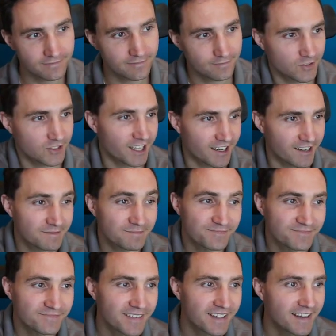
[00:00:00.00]
I'm just kidding.
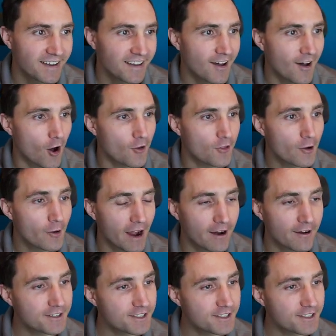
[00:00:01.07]
Although air is